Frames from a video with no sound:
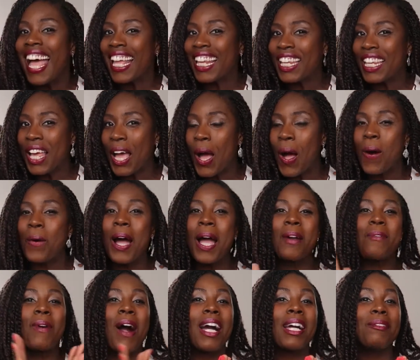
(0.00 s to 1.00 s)
Hello
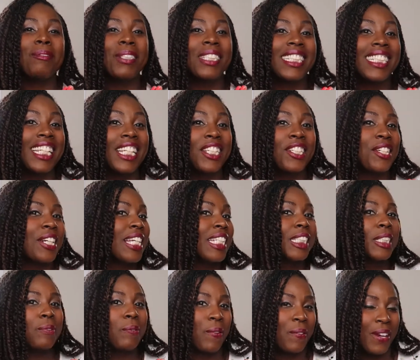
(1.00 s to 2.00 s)
and welcome to Teacher
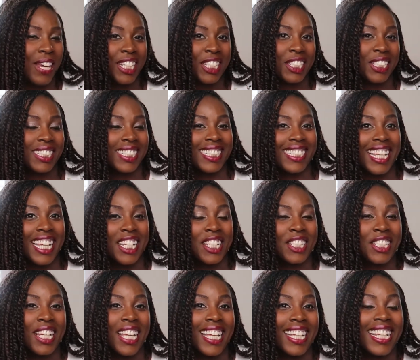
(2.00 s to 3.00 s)
Inspiration
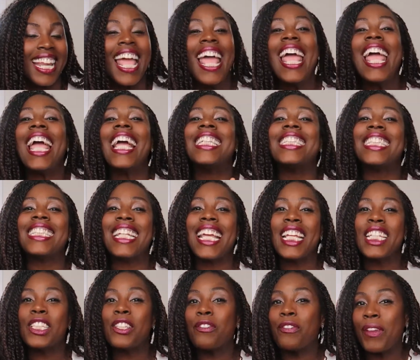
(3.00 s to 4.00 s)
Station. In
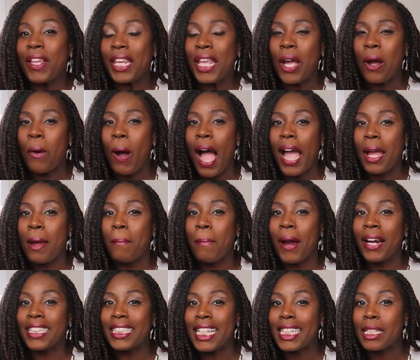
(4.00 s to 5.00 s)
today's video, I am
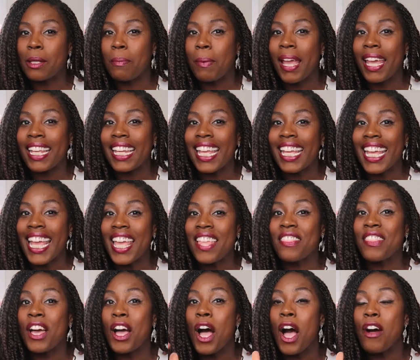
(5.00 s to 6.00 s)
participating
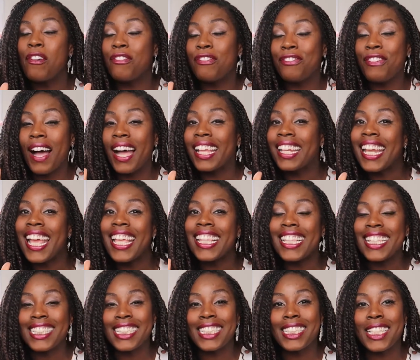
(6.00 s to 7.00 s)
in the fun
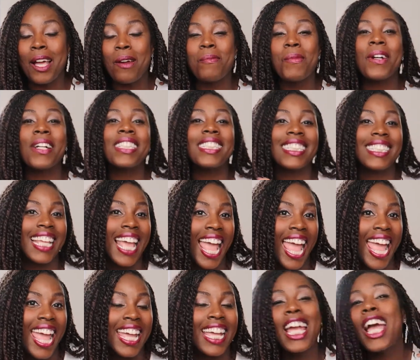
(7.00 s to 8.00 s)
and the summer
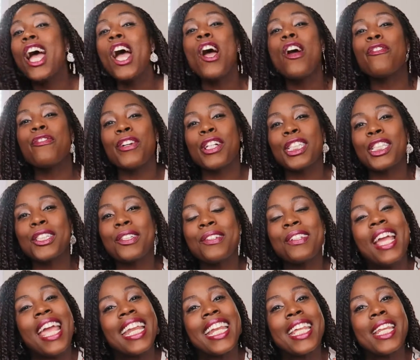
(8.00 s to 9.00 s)
tag first
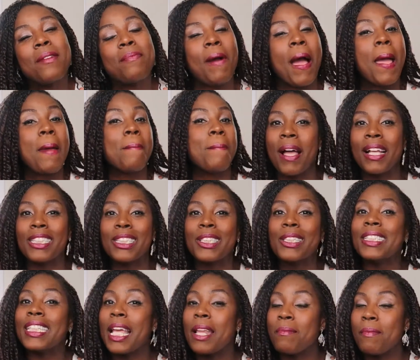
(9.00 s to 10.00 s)
created by
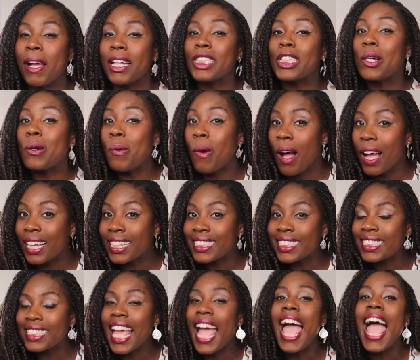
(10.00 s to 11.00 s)
pencils and magic
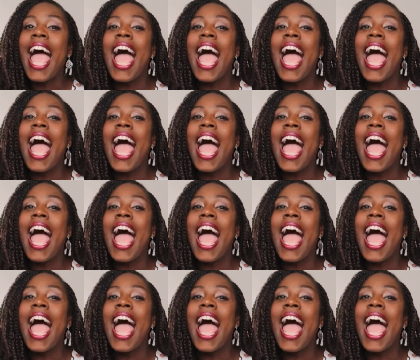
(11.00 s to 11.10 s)
wands